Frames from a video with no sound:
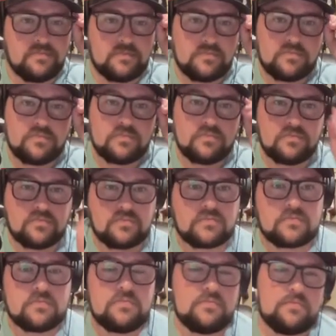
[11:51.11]

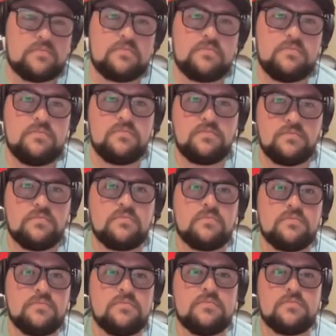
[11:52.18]

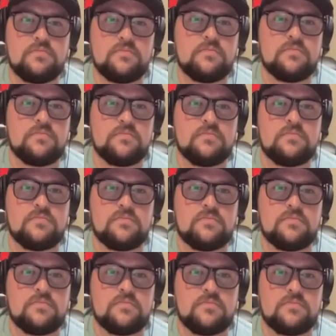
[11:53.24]

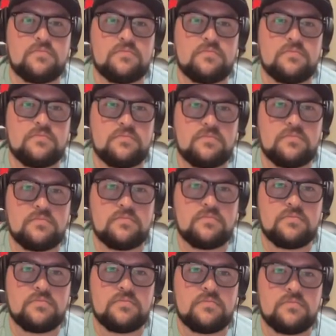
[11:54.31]

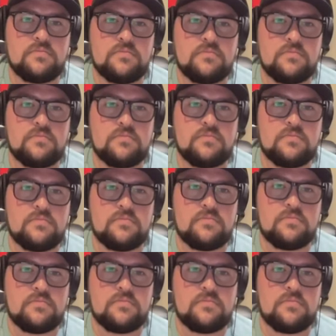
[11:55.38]

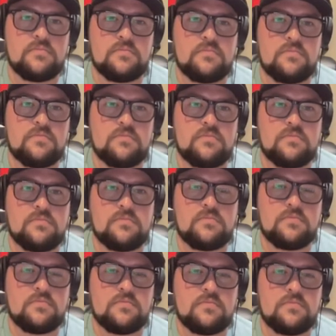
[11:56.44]

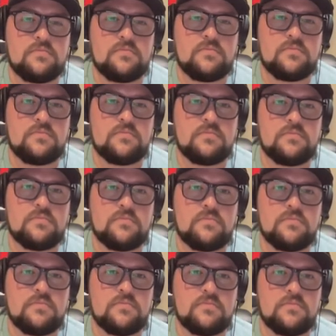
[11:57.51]

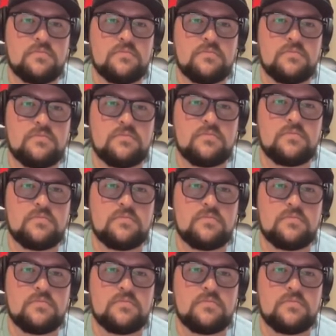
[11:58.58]
The person shown says nothing.